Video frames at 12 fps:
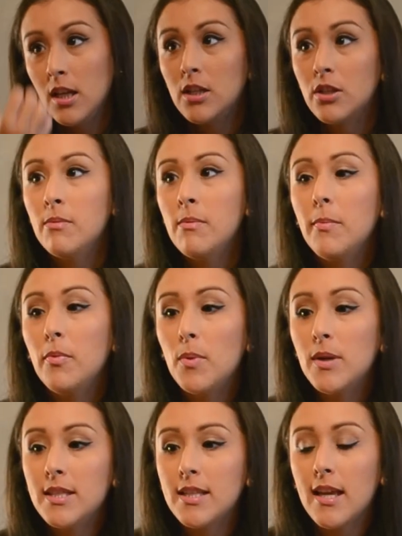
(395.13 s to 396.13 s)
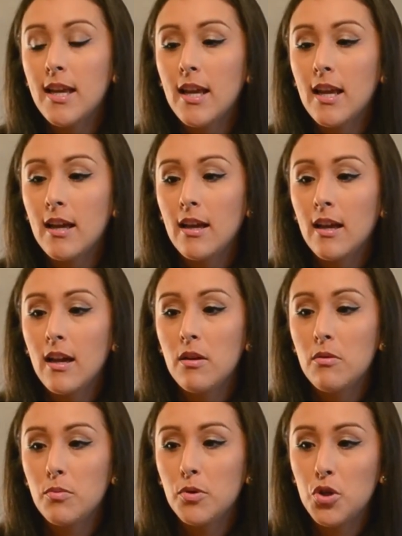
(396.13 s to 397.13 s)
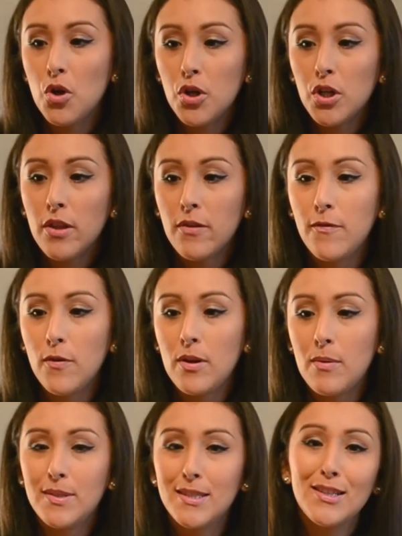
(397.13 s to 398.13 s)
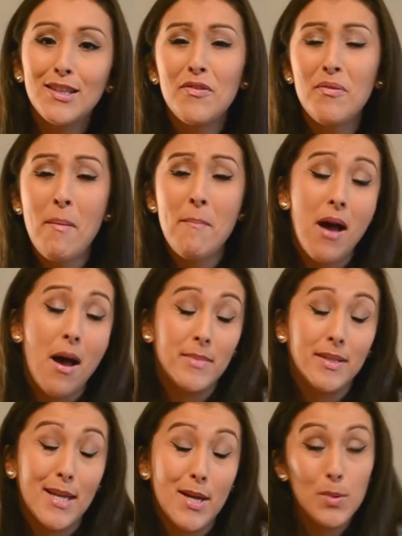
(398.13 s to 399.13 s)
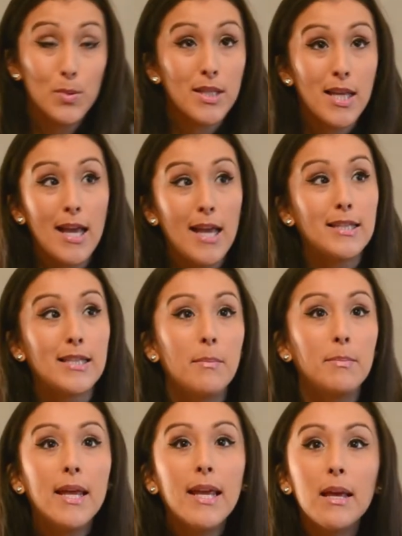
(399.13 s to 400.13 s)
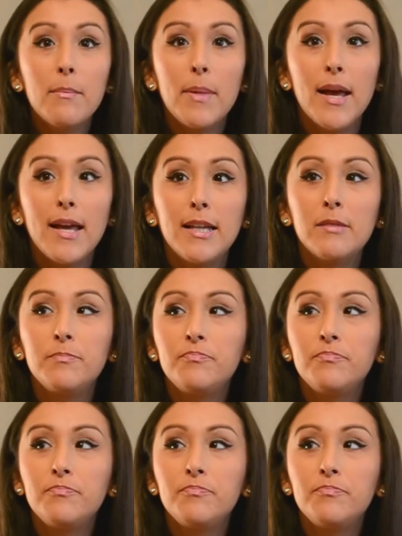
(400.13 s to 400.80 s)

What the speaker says: So I remember one day, we're talking on the phone. I was still living in my mom's house and I'm laying in bed